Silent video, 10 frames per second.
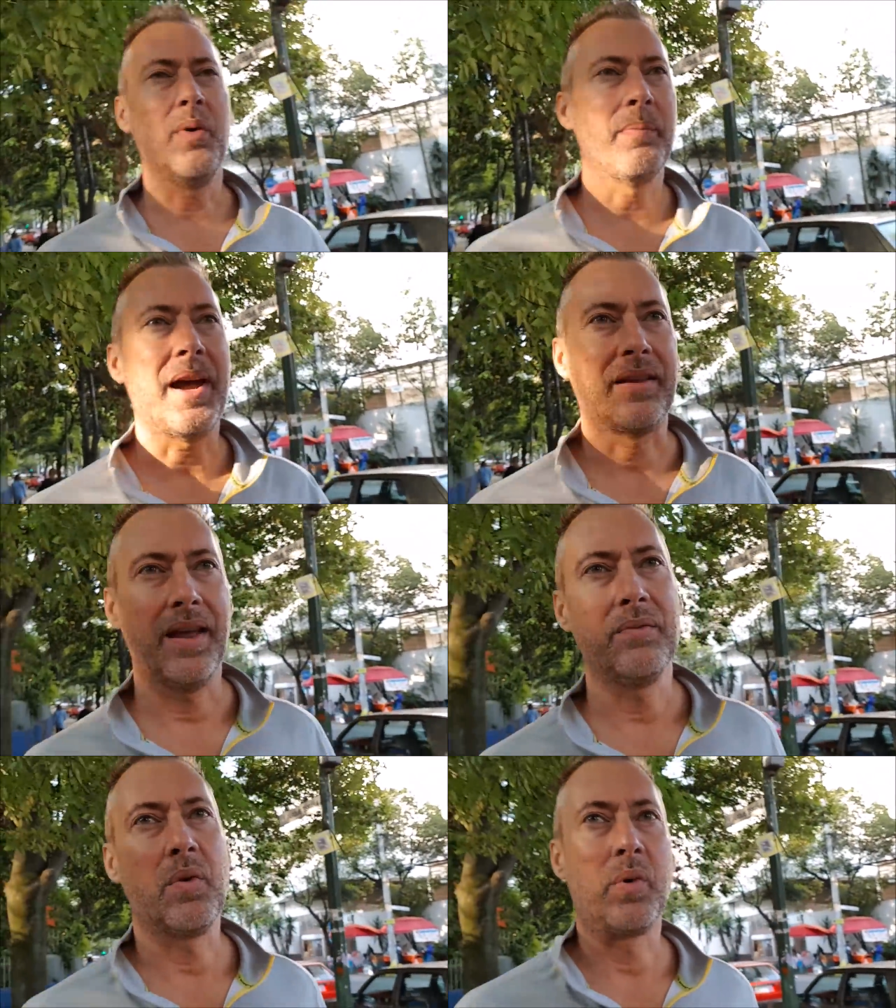one back
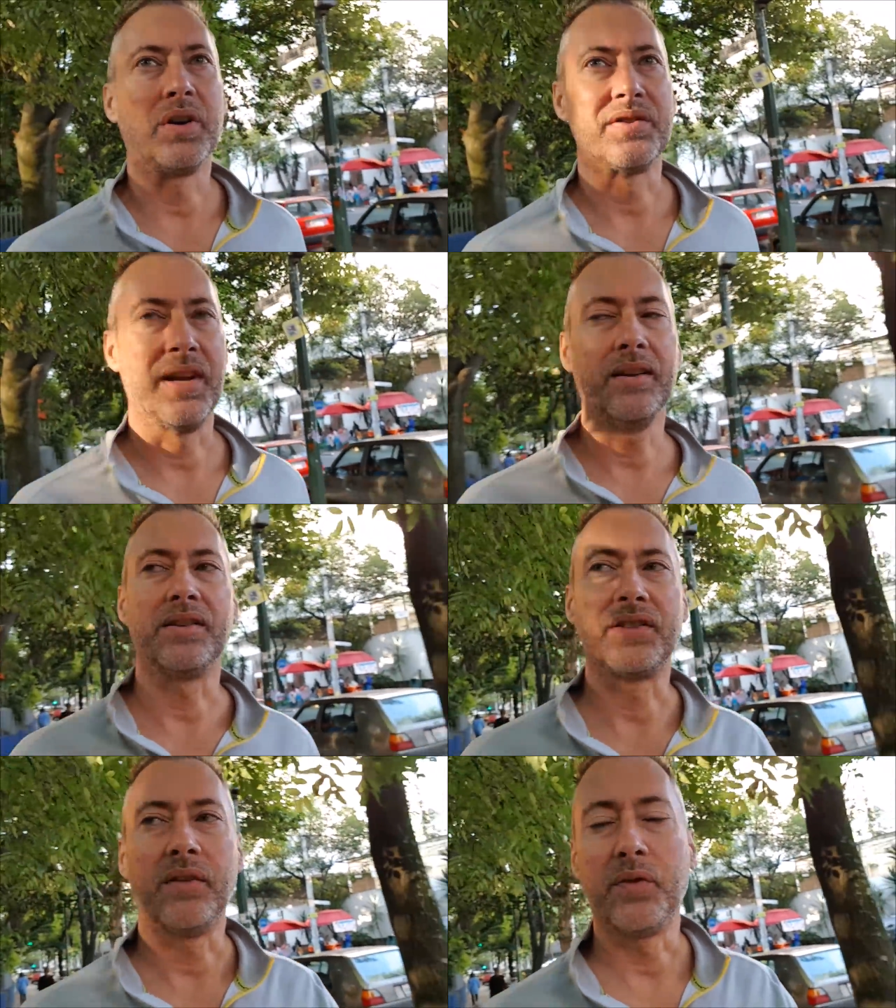then when we were saying
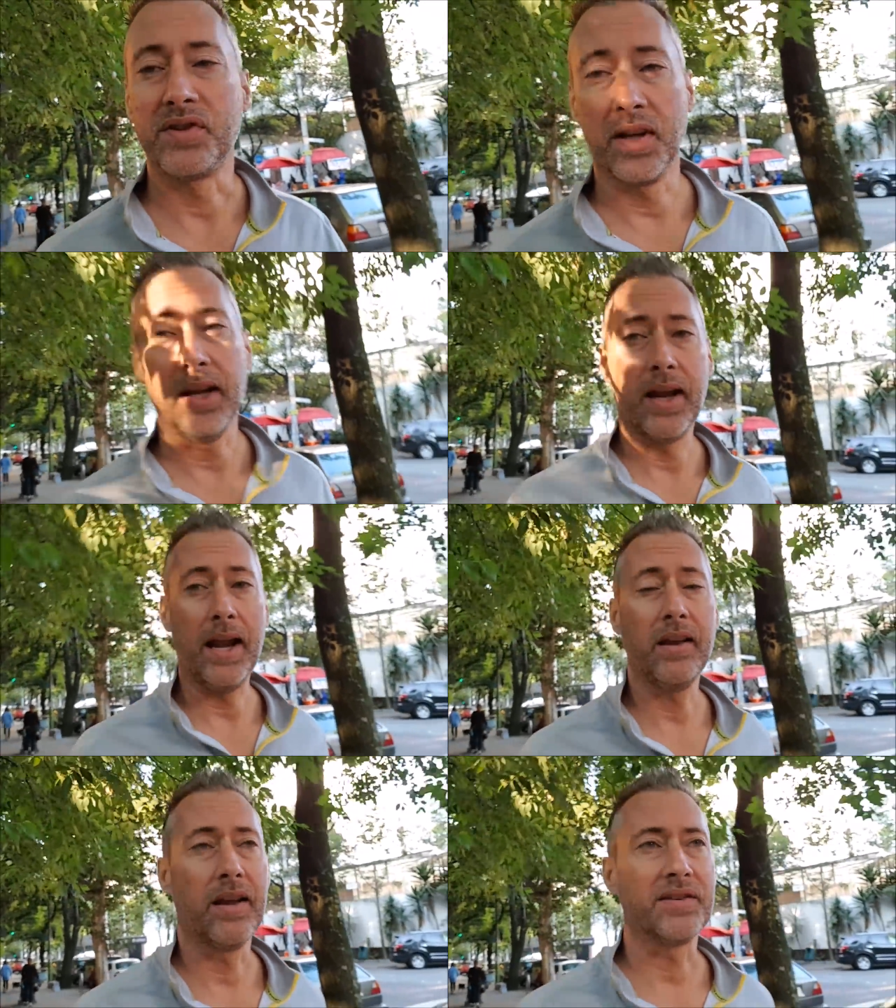this stuff was saying
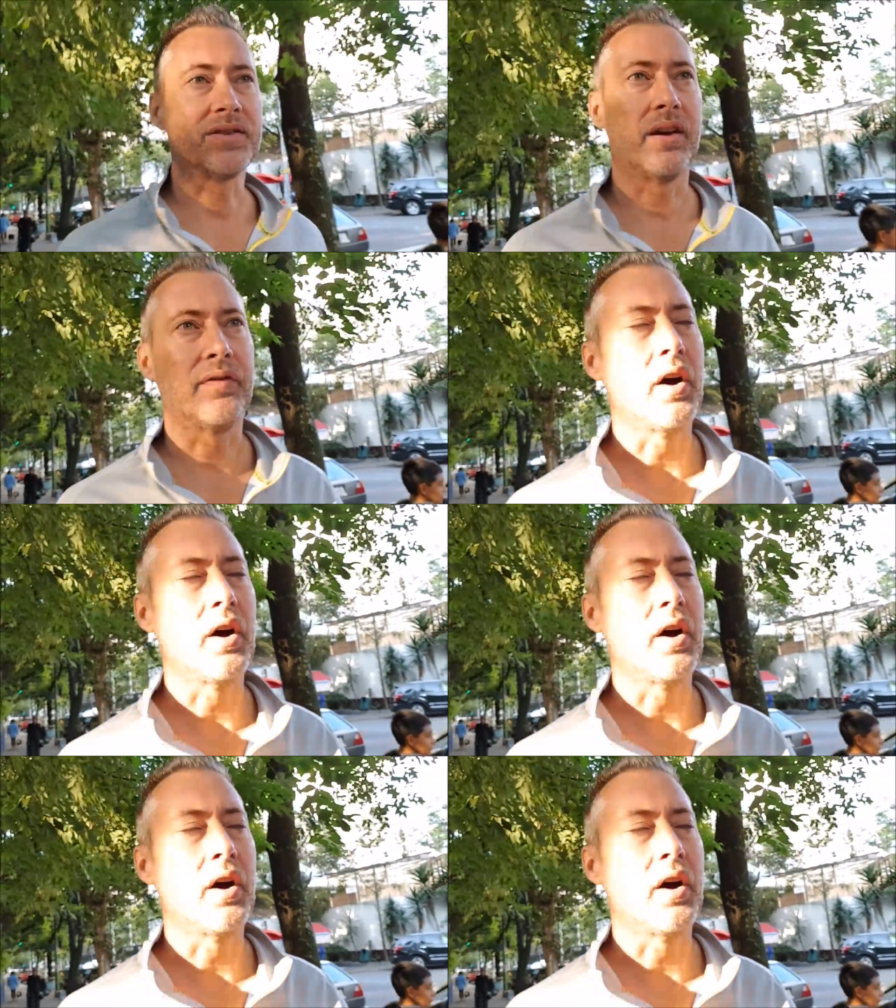any of that stuff.